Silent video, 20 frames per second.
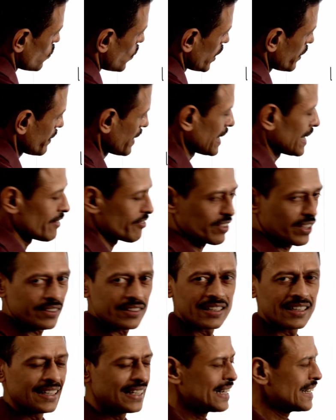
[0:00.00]
what we are left with.
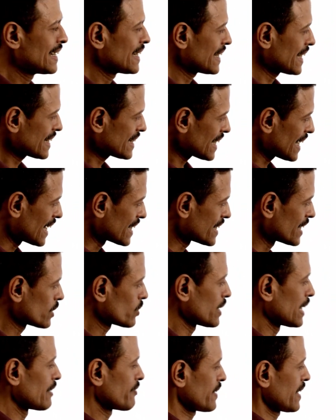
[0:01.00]
Take the 100 to
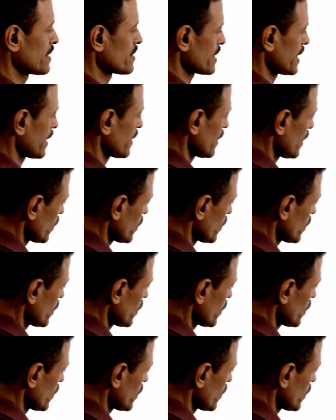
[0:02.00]
the left hand side.